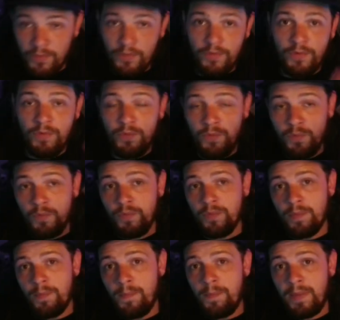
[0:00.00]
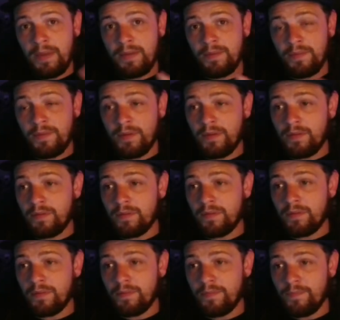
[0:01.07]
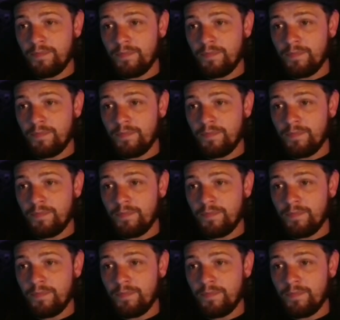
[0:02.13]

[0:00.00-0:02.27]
two main things